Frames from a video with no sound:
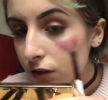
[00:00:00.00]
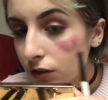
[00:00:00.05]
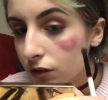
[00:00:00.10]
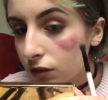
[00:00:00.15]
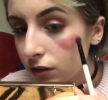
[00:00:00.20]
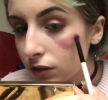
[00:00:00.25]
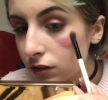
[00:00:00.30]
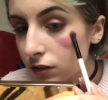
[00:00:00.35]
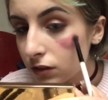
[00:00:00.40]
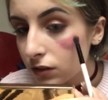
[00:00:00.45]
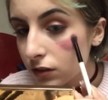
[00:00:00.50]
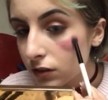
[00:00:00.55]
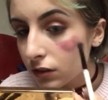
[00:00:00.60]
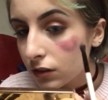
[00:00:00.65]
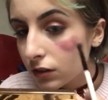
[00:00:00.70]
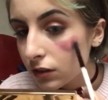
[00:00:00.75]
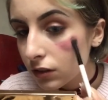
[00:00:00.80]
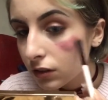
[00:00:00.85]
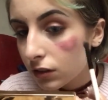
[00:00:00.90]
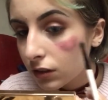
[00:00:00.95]
just
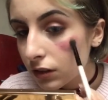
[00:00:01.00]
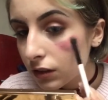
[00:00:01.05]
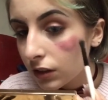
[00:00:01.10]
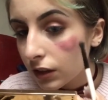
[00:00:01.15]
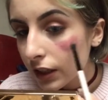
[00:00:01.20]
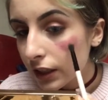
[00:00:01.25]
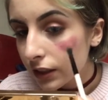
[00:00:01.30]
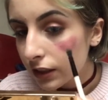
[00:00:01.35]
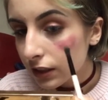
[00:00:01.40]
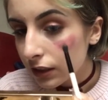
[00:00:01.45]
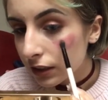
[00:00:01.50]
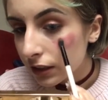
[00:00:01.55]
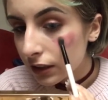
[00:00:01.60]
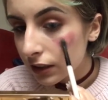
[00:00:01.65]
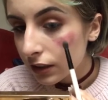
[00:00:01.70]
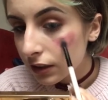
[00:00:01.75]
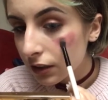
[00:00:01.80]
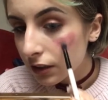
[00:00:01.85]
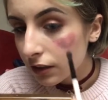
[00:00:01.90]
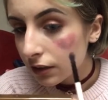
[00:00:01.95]
lightly,
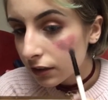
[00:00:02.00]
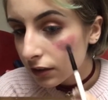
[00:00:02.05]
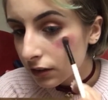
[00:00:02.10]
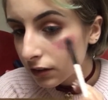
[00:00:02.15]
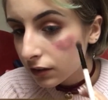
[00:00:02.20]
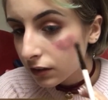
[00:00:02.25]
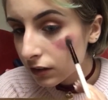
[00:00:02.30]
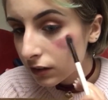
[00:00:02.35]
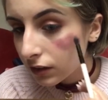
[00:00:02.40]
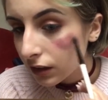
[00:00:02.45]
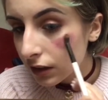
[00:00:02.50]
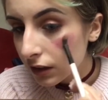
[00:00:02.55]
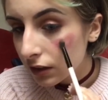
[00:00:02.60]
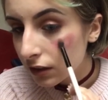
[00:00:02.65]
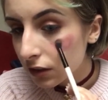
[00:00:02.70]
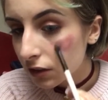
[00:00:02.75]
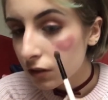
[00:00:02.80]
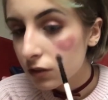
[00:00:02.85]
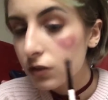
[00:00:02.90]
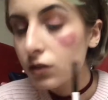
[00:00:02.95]
because
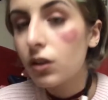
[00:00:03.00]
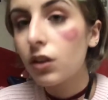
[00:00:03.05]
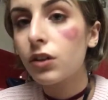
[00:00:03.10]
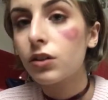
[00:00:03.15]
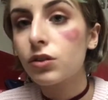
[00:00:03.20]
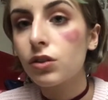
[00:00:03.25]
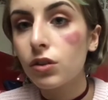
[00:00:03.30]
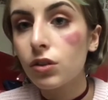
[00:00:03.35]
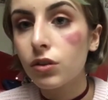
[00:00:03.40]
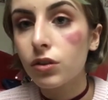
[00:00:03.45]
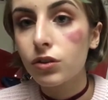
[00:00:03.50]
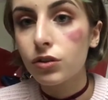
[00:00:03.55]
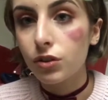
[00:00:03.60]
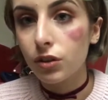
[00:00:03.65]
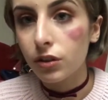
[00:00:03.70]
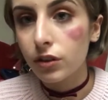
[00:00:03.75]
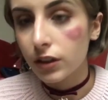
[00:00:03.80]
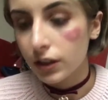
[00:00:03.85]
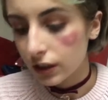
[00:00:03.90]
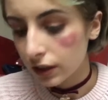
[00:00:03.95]
it's going to look
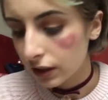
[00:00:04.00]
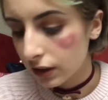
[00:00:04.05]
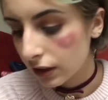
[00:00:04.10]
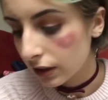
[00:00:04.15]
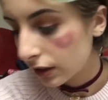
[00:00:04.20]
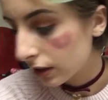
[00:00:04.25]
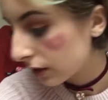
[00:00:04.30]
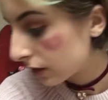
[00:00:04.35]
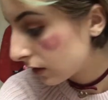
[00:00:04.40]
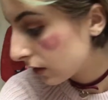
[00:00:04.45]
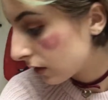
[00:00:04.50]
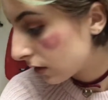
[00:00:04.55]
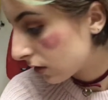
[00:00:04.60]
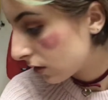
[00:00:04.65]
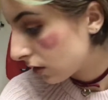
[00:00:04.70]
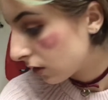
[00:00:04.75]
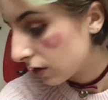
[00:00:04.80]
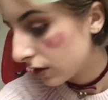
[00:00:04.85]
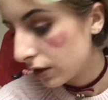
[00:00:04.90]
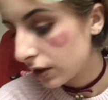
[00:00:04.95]
dirty, and this is
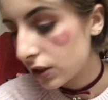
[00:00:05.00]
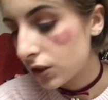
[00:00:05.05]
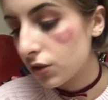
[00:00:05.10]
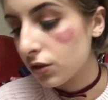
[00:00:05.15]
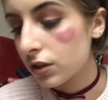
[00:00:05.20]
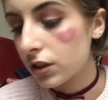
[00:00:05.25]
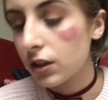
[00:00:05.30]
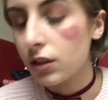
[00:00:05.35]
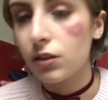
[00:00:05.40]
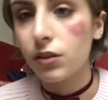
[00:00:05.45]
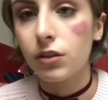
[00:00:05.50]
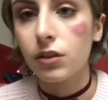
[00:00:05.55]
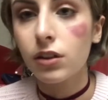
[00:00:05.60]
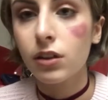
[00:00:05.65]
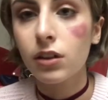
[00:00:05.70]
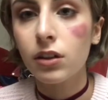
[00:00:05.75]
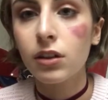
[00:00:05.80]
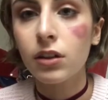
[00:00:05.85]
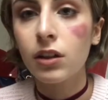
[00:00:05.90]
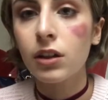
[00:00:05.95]
not a dirty
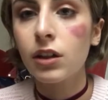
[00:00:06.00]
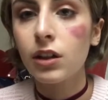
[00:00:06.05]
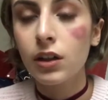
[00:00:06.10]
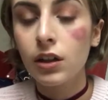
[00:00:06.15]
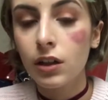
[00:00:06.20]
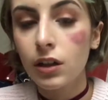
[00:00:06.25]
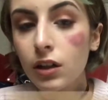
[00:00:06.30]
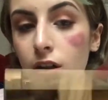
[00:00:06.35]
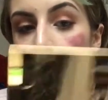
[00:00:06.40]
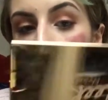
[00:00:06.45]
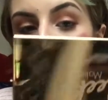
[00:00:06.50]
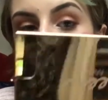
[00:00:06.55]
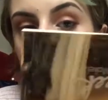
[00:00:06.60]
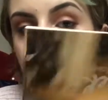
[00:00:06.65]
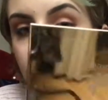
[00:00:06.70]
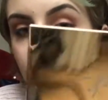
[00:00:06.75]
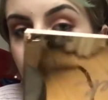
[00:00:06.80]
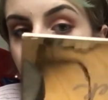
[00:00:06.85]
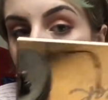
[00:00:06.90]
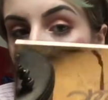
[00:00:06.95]
look.
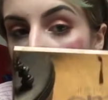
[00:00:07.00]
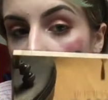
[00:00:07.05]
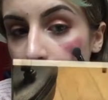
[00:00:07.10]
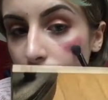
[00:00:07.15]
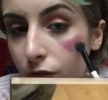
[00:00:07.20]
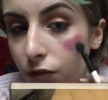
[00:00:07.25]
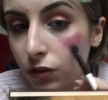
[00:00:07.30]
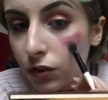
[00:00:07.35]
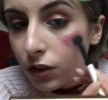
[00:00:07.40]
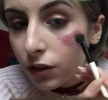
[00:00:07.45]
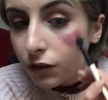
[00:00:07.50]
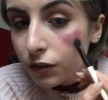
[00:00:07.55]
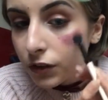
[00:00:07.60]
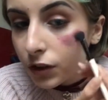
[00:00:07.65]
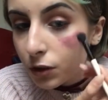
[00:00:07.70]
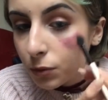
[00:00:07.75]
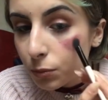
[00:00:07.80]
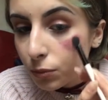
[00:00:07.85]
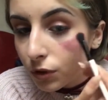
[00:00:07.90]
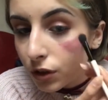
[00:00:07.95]
Just taking a
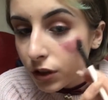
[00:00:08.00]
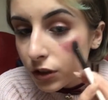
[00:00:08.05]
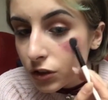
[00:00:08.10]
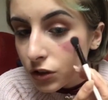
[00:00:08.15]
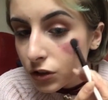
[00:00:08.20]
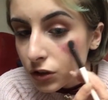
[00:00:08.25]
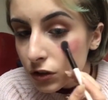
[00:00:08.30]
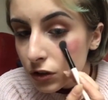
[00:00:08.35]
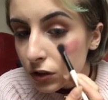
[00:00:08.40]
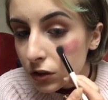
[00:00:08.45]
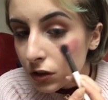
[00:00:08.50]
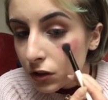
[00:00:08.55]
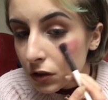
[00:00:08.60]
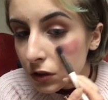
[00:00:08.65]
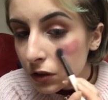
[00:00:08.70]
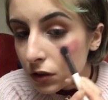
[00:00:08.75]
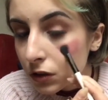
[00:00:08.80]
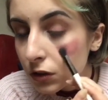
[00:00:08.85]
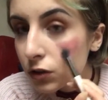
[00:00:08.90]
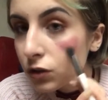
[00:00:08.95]
fluffier brush
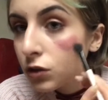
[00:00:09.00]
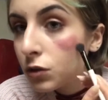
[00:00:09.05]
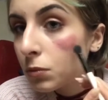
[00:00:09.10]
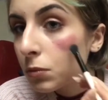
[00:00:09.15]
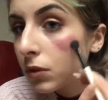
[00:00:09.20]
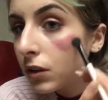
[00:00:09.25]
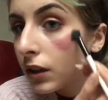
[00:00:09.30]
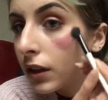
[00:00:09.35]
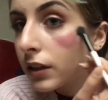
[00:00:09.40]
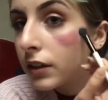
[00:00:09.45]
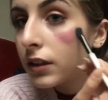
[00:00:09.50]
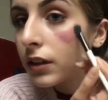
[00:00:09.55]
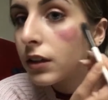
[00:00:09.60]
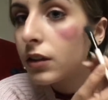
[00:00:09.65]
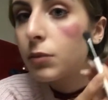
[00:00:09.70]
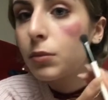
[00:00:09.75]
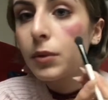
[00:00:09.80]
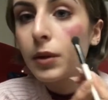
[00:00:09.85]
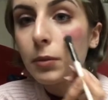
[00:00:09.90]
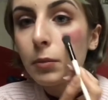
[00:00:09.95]
to blend it
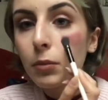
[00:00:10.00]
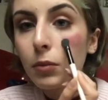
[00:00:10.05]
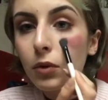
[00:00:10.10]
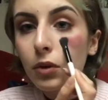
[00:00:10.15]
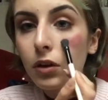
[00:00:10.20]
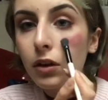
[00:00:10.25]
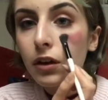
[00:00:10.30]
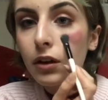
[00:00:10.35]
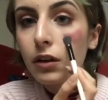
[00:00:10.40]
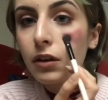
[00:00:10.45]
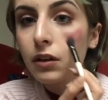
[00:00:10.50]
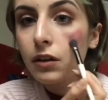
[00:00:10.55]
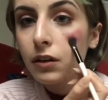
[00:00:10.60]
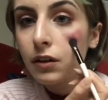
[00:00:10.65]
a bit more.